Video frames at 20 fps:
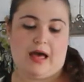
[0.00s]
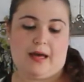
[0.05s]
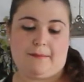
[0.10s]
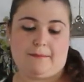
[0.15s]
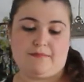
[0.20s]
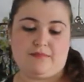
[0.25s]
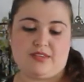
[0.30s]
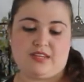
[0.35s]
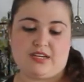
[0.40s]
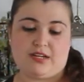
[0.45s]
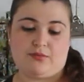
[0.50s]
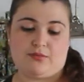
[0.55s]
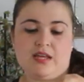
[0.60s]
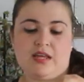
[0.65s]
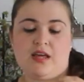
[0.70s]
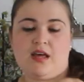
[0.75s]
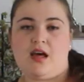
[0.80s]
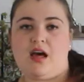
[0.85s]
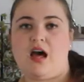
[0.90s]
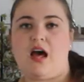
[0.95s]
seed.
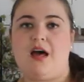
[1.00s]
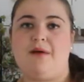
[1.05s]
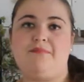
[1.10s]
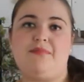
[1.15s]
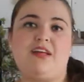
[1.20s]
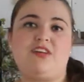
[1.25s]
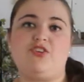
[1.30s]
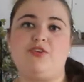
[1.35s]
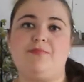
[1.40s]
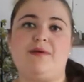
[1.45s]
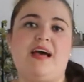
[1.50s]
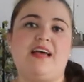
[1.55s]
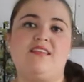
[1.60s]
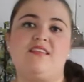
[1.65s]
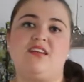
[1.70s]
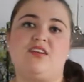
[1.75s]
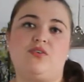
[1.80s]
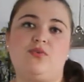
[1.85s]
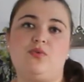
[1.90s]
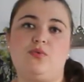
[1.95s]
They do
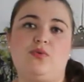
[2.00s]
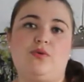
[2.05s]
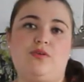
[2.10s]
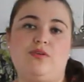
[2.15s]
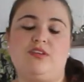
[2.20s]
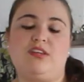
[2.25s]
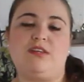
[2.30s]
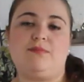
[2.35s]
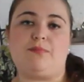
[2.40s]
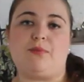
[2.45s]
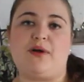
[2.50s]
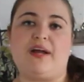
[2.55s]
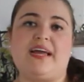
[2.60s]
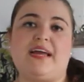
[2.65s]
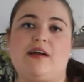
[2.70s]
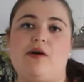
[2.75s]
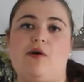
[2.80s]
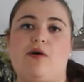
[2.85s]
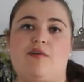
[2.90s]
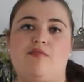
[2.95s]
best in cool
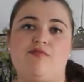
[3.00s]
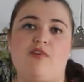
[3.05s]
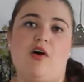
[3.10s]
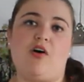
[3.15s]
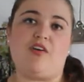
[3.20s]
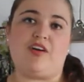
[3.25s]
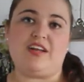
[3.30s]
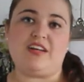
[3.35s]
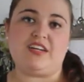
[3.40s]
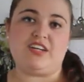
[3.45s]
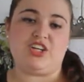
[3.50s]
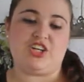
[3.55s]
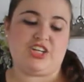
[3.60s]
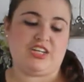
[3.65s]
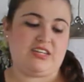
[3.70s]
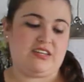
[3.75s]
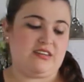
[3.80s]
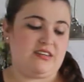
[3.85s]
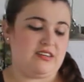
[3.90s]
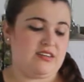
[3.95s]
spring or fall
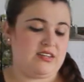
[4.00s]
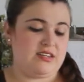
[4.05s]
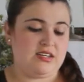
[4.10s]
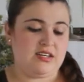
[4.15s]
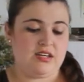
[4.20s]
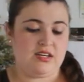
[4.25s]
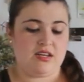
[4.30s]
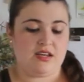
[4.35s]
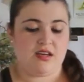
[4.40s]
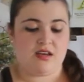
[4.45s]
conditions.